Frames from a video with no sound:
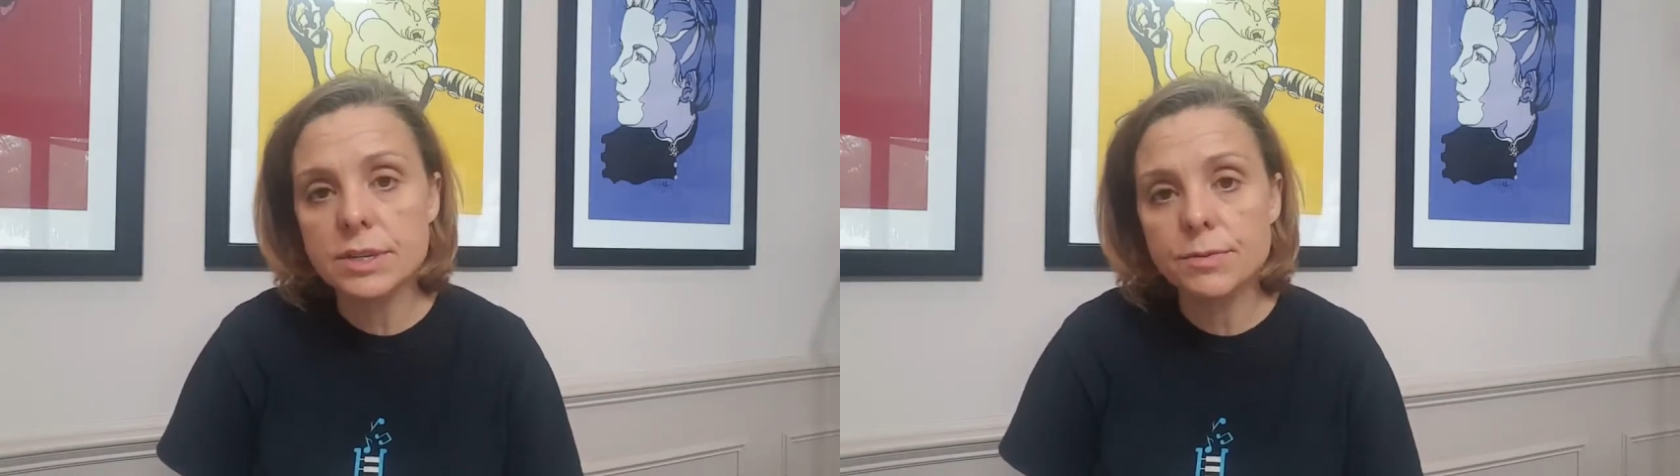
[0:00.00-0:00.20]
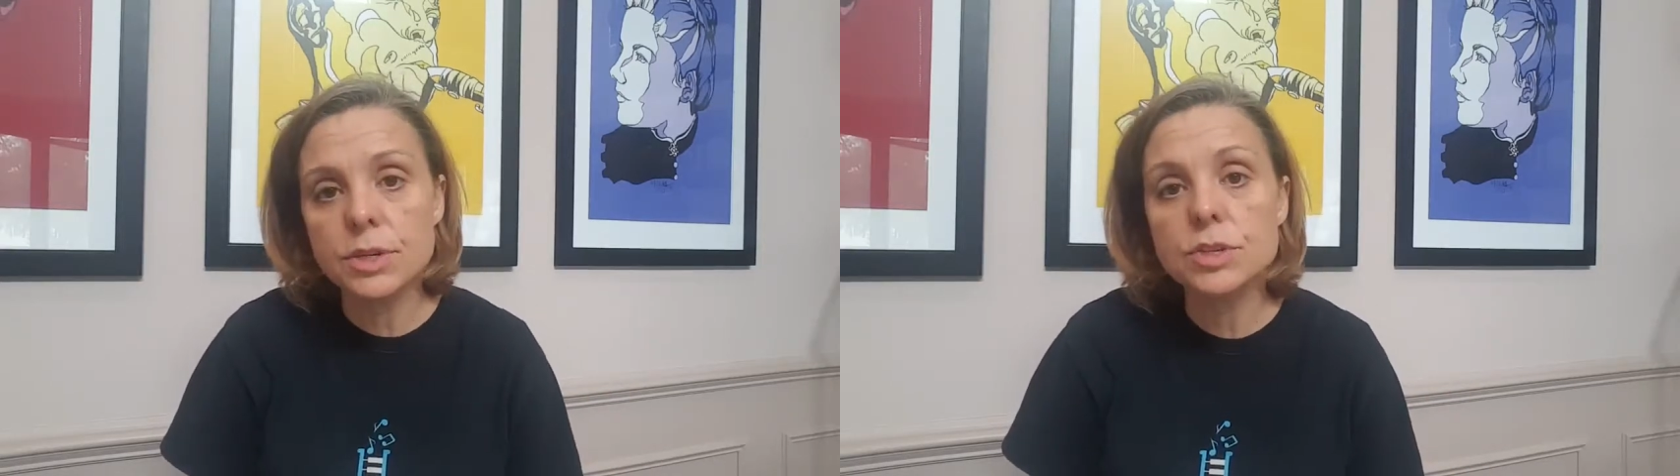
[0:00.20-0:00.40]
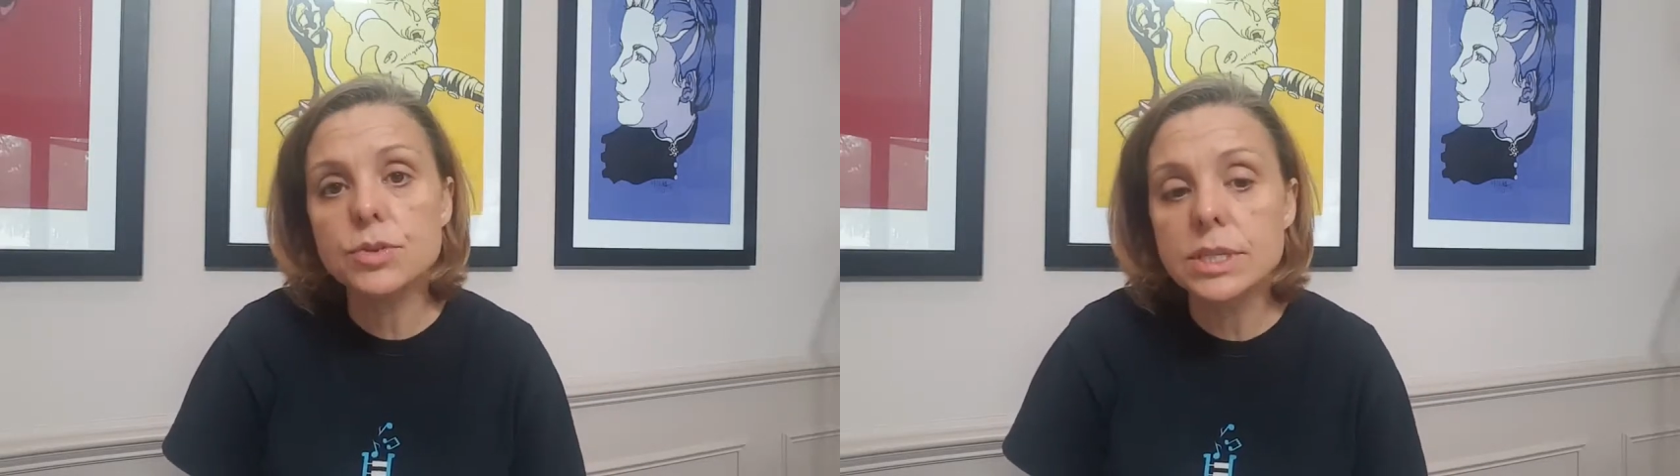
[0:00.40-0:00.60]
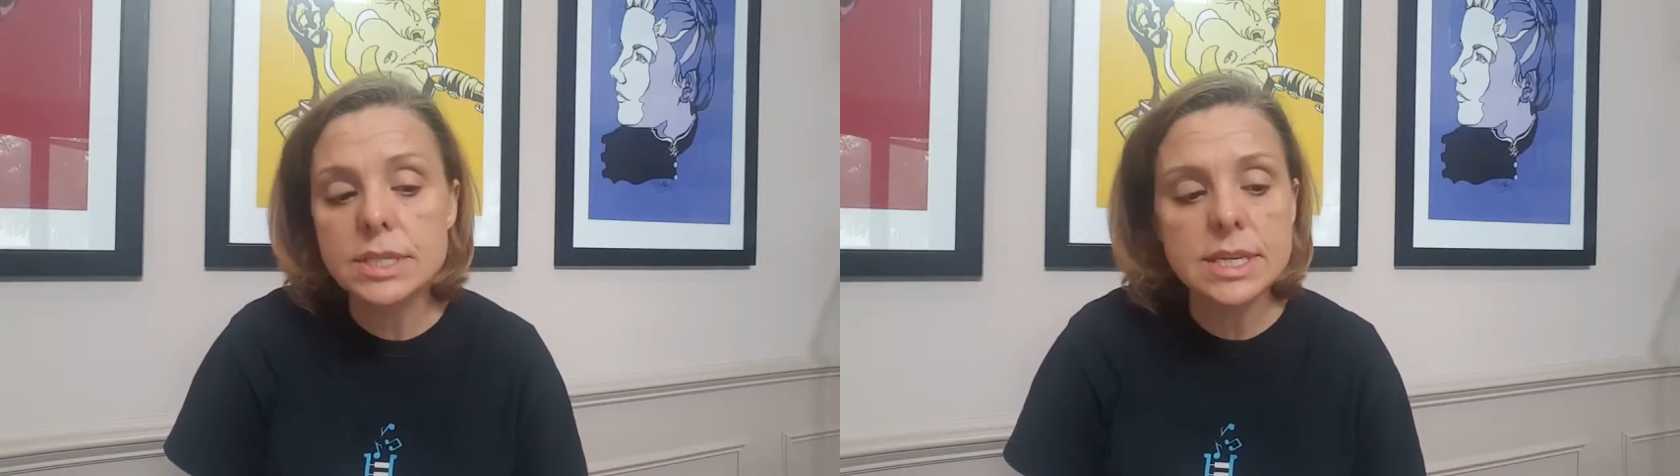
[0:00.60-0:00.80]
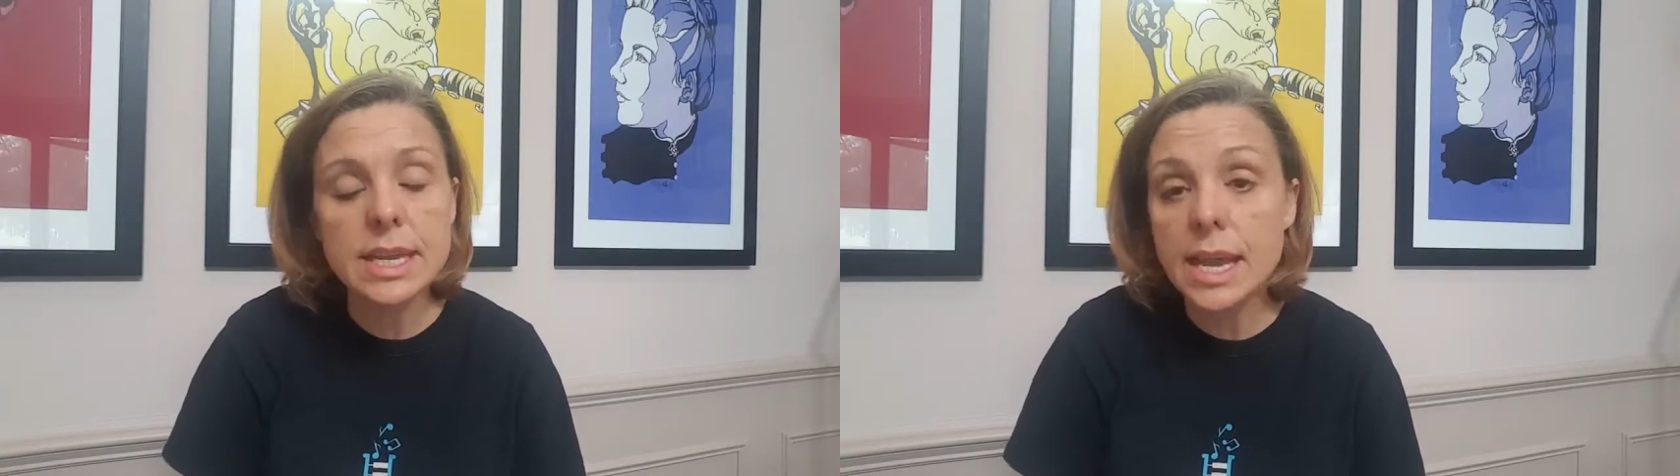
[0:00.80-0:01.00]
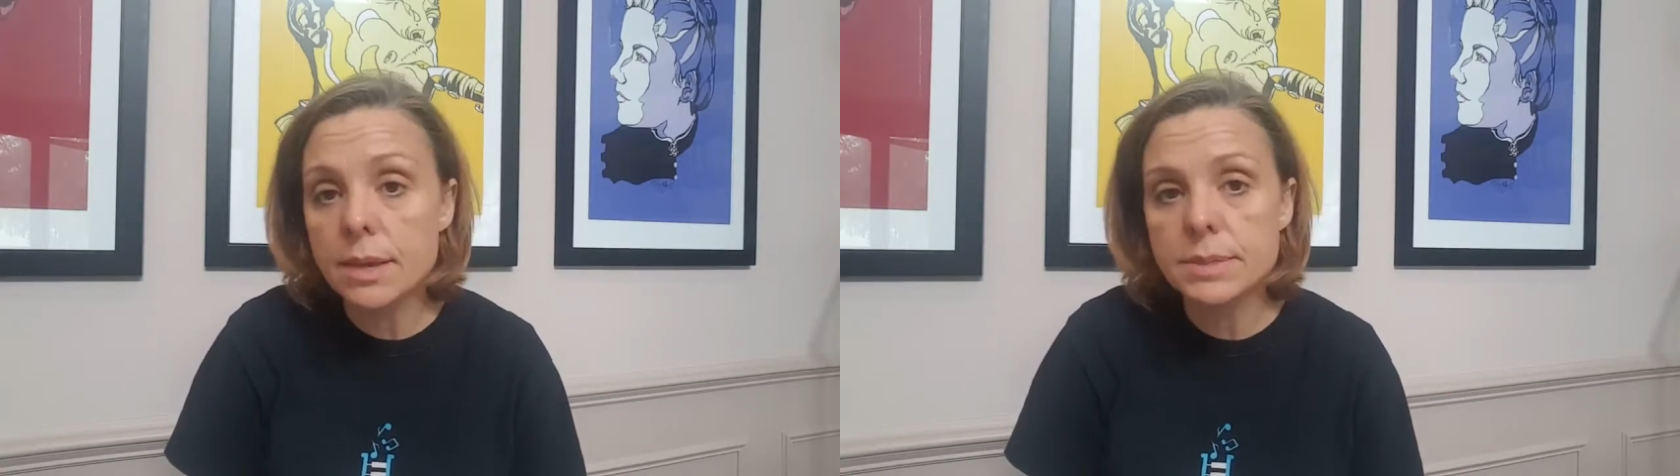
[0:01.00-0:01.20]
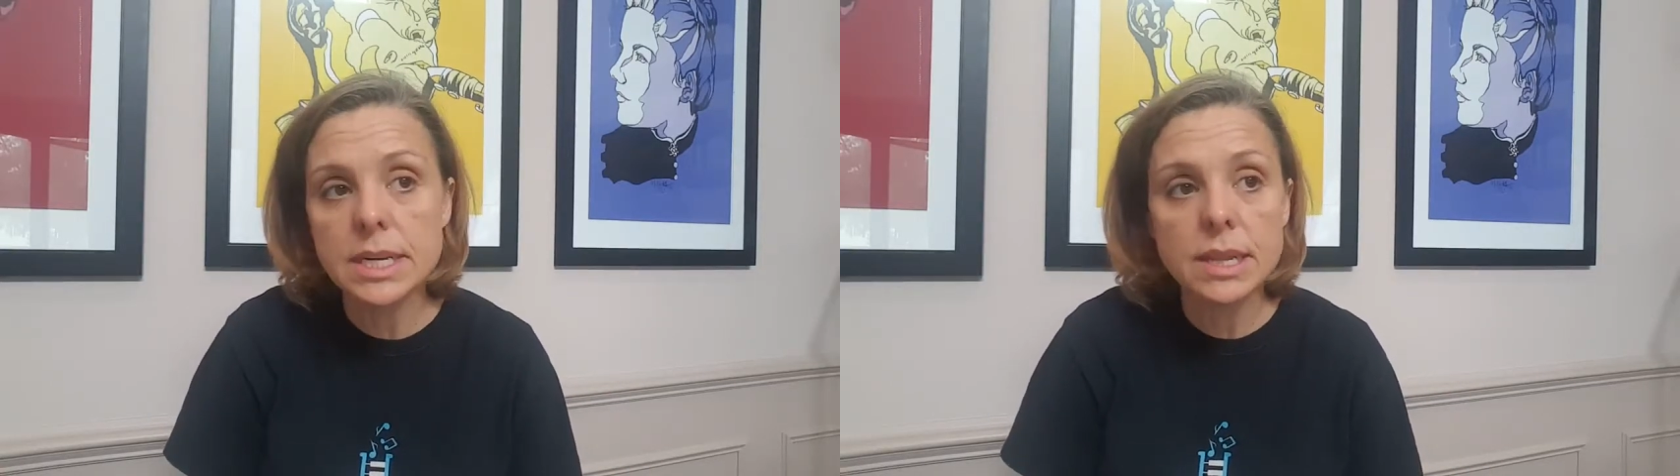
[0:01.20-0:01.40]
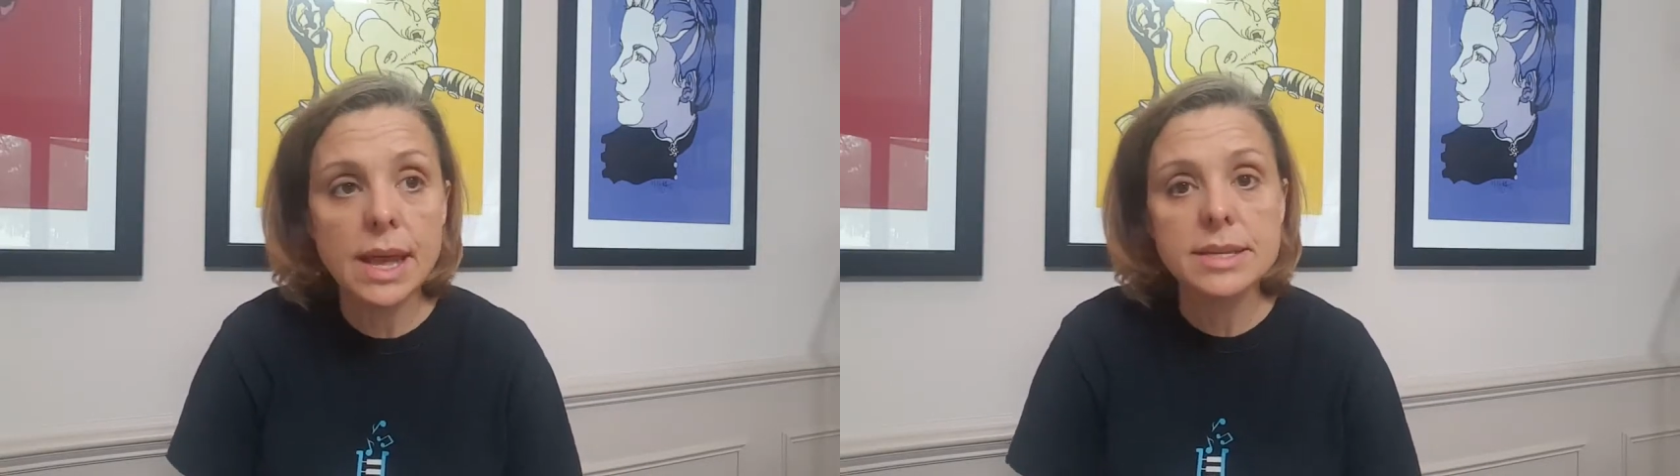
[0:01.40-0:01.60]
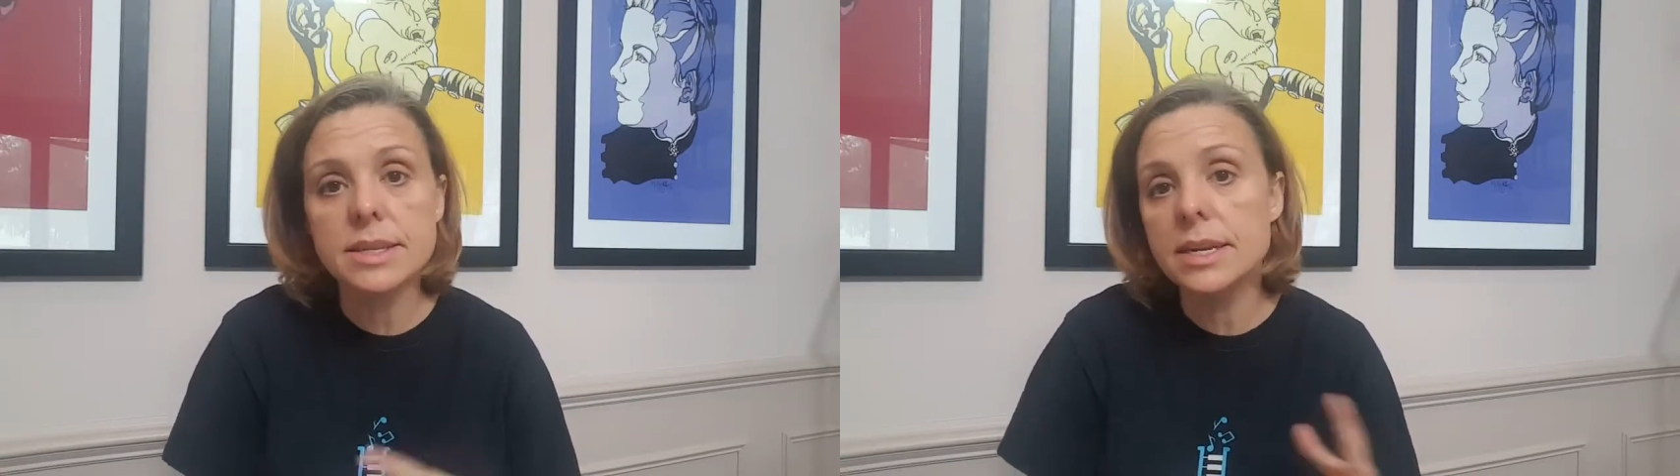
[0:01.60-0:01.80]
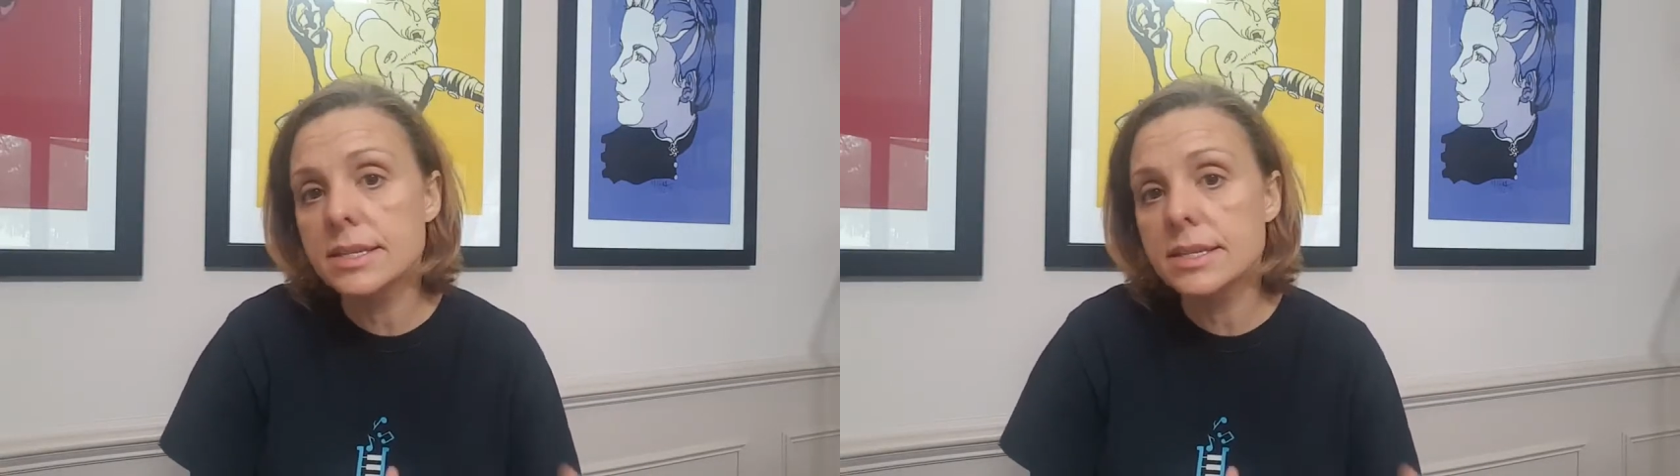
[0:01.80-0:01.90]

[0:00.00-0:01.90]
different drills and games in class and